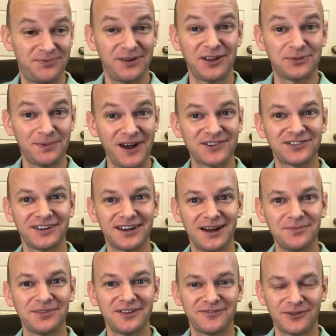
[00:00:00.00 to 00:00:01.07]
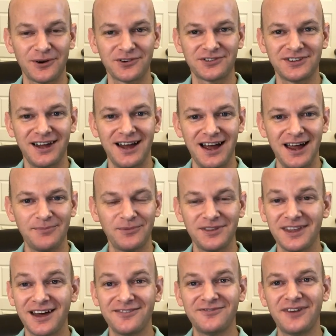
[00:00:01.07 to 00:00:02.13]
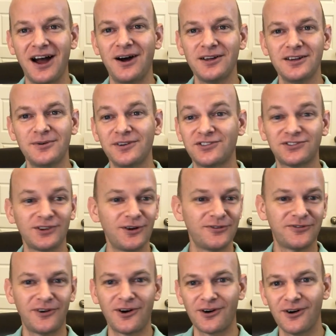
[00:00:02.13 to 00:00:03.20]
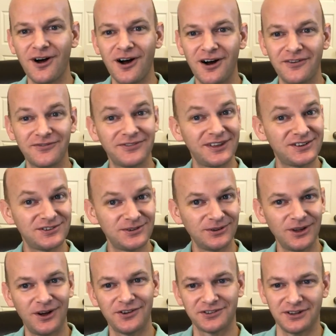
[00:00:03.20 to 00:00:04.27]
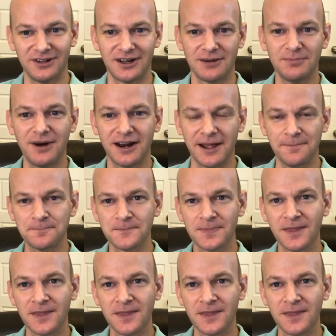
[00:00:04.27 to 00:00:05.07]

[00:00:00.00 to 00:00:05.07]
Especially comes the first time when that value is so far off that you lost a lot of money.